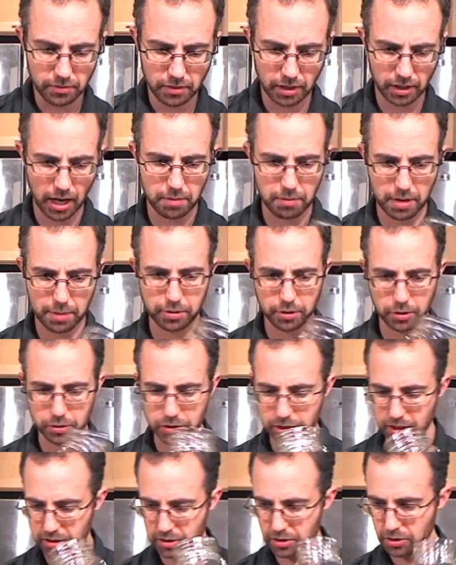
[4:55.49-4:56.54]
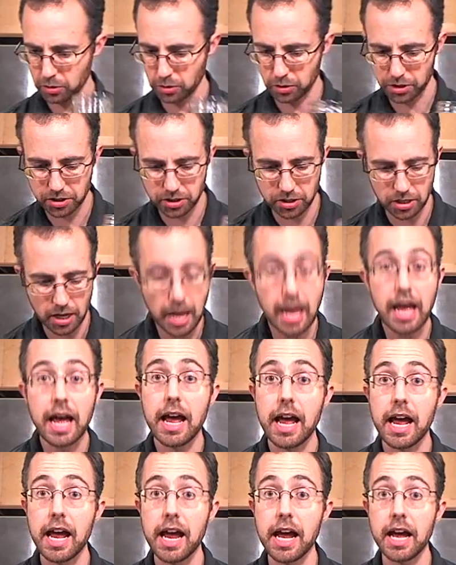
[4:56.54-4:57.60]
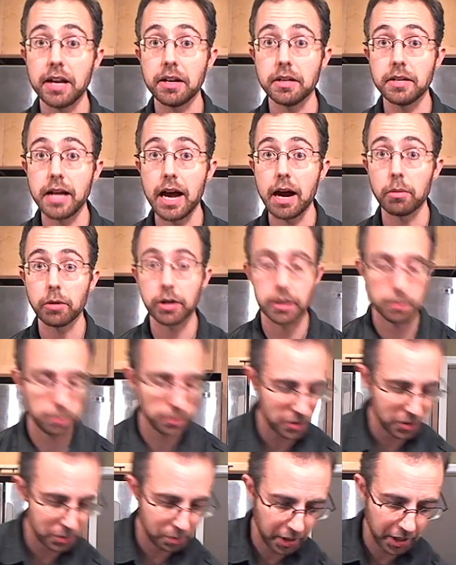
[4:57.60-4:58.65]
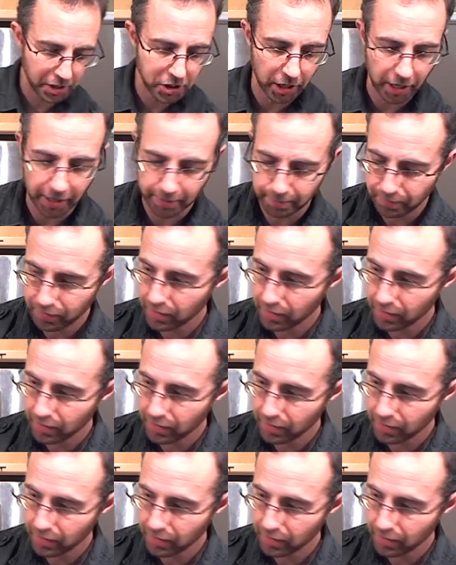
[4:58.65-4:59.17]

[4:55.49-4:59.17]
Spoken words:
Got my protein source. And now we're going to put the spinach on.